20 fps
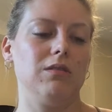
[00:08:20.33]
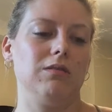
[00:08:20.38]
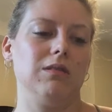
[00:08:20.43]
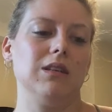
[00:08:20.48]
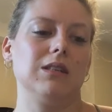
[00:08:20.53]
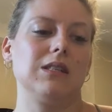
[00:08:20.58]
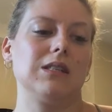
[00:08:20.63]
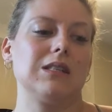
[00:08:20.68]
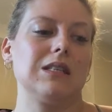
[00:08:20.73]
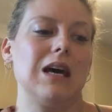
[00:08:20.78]

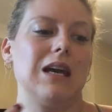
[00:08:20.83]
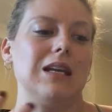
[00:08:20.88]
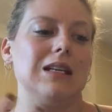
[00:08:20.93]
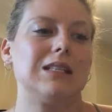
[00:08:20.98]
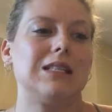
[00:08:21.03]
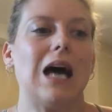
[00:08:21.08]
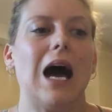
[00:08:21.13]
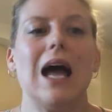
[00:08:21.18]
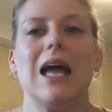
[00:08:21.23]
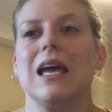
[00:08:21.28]
this is not
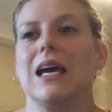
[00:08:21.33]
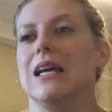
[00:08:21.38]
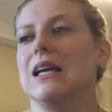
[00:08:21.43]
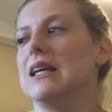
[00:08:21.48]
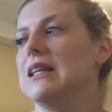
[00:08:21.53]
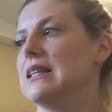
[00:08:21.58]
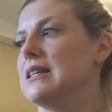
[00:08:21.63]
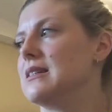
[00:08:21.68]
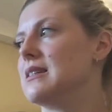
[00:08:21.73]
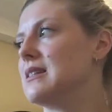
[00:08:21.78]
a diet,
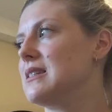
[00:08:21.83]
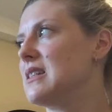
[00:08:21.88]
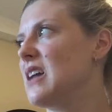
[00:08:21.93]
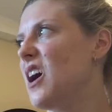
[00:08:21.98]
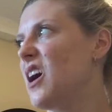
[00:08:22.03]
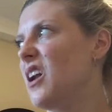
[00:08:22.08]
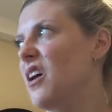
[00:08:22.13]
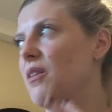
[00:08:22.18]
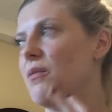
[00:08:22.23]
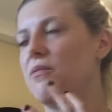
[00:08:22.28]
and this is
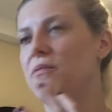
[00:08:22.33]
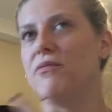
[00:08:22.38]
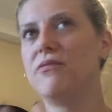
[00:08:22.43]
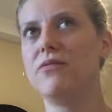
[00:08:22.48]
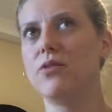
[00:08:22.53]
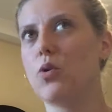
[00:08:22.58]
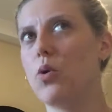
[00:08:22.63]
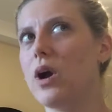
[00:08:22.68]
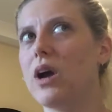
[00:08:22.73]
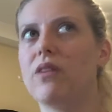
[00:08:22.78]
not a
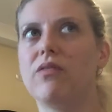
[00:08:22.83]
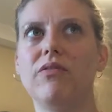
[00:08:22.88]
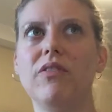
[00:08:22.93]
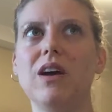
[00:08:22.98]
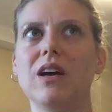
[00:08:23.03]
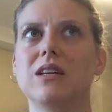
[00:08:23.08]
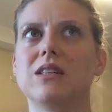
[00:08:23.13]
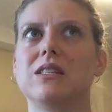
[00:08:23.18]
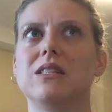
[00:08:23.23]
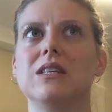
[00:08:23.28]
quick
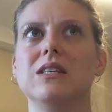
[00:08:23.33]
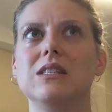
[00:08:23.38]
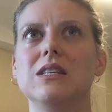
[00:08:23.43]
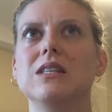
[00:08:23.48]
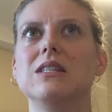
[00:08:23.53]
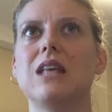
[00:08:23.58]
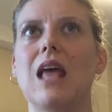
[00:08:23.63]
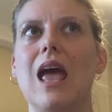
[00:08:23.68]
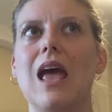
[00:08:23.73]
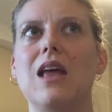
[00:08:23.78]
fix. This
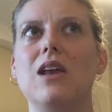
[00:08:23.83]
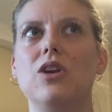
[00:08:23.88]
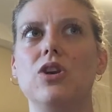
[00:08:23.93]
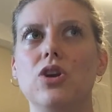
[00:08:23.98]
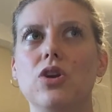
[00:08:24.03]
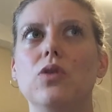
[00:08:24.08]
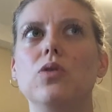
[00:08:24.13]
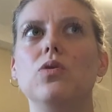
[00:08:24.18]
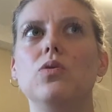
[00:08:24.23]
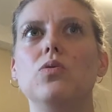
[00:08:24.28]
is a
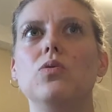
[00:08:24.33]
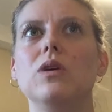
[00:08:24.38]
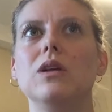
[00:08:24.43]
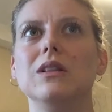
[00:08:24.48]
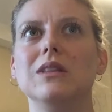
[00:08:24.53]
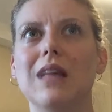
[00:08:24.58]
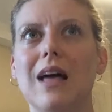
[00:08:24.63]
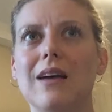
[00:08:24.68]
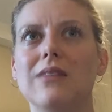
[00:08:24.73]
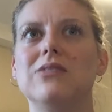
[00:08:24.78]
new
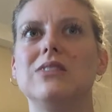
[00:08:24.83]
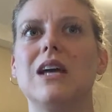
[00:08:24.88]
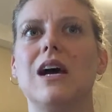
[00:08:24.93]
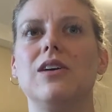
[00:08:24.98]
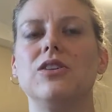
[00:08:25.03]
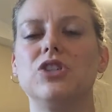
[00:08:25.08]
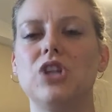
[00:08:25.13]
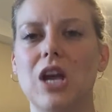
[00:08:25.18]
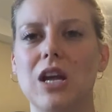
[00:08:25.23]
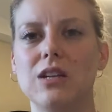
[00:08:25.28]

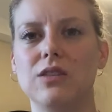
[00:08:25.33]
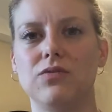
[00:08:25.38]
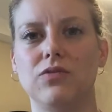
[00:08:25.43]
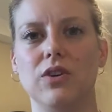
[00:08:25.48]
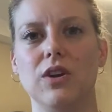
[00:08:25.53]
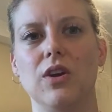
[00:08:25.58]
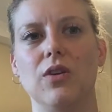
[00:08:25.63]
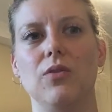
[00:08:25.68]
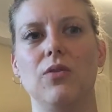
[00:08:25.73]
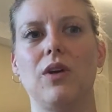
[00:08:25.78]
lifestyle change
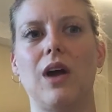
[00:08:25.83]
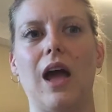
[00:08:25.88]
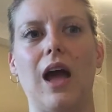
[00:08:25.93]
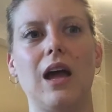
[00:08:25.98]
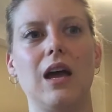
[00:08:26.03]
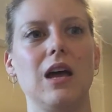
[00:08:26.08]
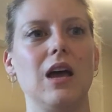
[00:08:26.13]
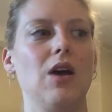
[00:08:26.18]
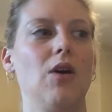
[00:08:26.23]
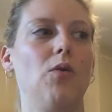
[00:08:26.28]
for you,
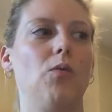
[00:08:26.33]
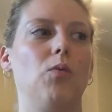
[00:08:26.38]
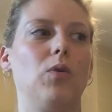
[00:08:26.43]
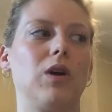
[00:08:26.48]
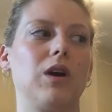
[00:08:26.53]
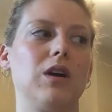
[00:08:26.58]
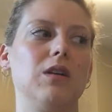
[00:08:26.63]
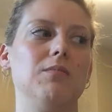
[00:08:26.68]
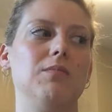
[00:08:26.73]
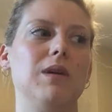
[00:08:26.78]
okay?
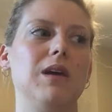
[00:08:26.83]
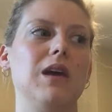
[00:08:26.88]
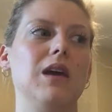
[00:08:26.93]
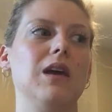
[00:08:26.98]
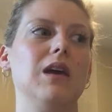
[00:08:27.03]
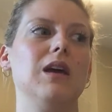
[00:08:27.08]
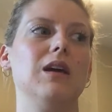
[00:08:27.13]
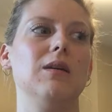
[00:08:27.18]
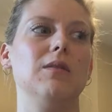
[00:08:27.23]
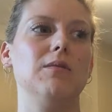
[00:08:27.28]
We're going to
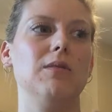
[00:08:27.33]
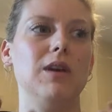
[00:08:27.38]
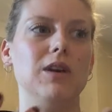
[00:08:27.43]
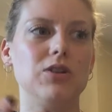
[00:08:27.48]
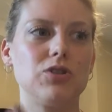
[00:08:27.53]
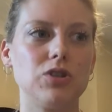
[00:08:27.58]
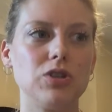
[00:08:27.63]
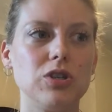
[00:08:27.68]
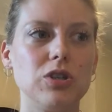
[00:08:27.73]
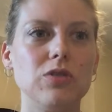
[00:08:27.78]
be
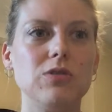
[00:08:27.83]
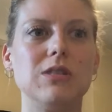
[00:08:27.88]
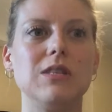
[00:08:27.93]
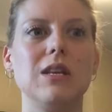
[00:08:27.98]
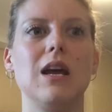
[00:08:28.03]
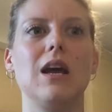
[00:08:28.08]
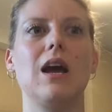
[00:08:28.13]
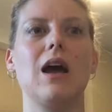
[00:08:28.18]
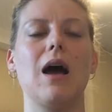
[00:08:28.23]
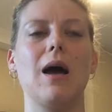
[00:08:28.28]

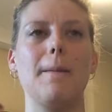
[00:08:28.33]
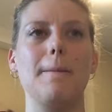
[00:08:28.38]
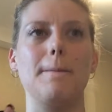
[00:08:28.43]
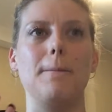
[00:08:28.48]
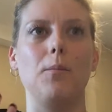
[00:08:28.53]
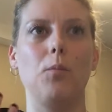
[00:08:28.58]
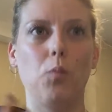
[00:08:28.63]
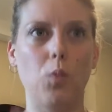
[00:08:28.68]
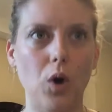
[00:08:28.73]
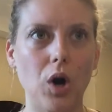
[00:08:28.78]
introducing
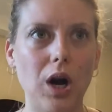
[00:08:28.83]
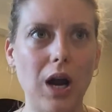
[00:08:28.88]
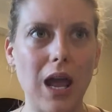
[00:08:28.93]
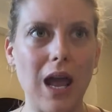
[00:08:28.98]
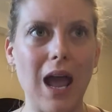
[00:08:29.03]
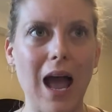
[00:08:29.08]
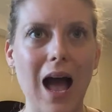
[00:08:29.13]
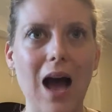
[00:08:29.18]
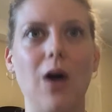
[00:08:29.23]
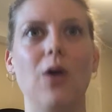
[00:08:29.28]

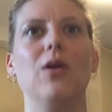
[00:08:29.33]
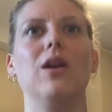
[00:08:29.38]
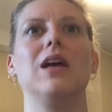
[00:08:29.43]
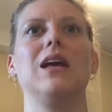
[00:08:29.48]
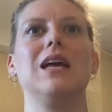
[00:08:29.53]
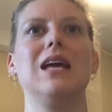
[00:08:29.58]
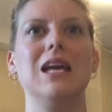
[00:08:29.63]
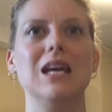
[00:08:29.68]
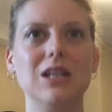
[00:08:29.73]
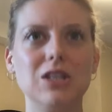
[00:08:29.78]
working out
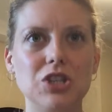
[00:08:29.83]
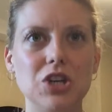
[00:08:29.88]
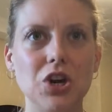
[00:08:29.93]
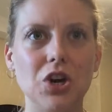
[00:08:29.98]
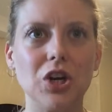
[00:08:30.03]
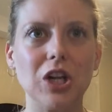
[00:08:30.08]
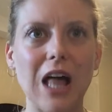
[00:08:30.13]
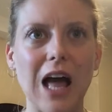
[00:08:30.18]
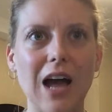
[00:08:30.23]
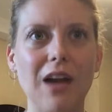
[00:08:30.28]
into
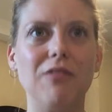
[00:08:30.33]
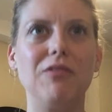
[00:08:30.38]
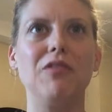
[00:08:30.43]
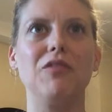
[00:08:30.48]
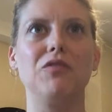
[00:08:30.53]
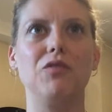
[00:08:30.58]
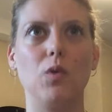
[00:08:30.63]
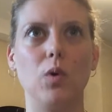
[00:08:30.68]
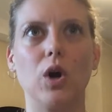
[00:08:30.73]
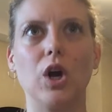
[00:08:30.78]
your life
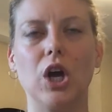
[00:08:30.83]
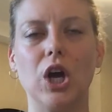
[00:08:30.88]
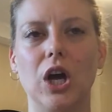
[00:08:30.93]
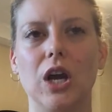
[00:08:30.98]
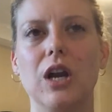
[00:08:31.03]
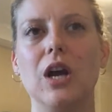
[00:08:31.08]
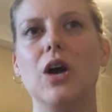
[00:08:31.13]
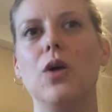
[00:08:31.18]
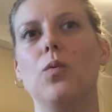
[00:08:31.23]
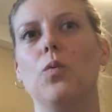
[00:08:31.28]
for
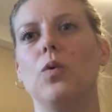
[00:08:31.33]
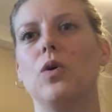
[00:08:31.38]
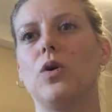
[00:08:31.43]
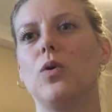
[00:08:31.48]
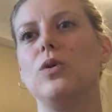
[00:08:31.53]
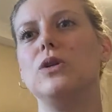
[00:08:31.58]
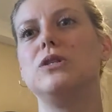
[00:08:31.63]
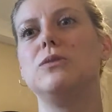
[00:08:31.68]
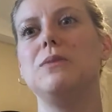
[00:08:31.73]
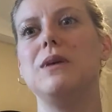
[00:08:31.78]
good. We're
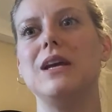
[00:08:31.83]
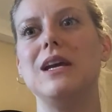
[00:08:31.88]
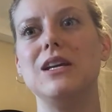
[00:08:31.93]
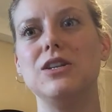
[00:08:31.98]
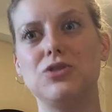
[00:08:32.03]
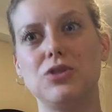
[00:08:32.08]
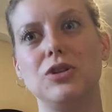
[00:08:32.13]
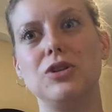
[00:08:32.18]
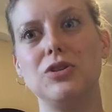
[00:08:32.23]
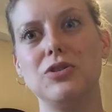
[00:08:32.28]
going to be
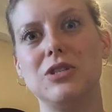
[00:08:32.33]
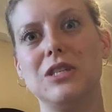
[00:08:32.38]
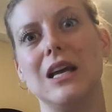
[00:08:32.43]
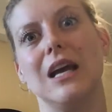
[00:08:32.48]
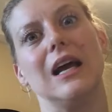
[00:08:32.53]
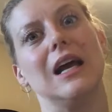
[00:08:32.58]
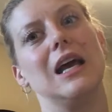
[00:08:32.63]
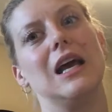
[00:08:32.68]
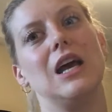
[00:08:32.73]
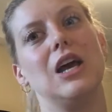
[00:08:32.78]

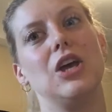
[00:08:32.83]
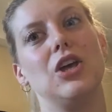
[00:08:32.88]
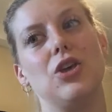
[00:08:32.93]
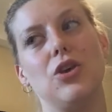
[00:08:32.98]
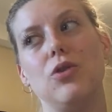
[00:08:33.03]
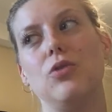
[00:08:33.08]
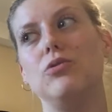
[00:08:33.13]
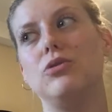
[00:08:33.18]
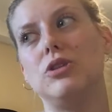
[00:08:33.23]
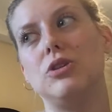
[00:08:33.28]
introducing
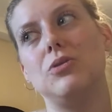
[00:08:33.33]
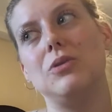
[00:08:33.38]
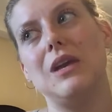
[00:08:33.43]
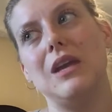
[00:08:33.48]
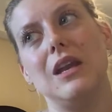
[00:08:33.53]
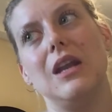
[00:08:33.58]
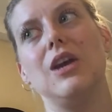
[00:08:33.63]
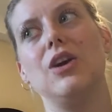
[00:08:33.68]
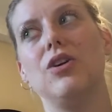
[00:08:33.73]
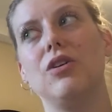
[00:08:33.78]
you to
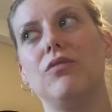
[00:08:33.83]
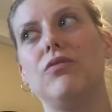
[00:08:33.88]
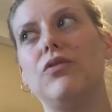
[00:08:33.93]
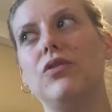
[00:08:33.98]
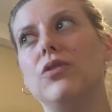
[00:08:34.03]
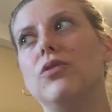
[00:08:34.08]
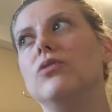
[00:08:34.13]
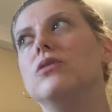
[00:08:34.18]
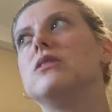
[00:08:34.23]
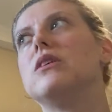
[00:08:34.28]
eating good
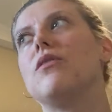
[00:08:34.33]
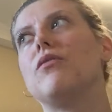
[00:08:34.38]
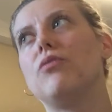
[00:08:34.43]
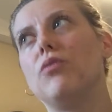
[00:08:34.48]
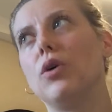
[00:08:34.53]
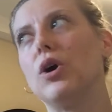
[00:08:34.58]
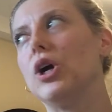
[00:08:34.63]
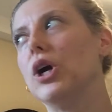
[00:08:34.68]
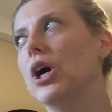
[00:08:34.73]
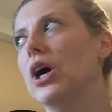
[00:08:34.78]
foods
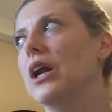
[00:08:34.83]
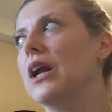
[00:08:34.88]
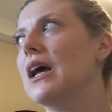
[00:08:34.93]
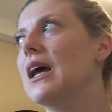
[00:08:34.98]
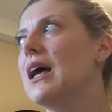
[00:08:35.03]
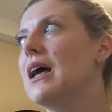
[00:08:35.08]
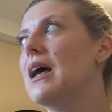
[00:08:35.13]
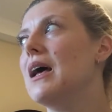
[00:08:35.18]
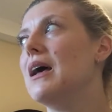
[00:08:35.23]
for good.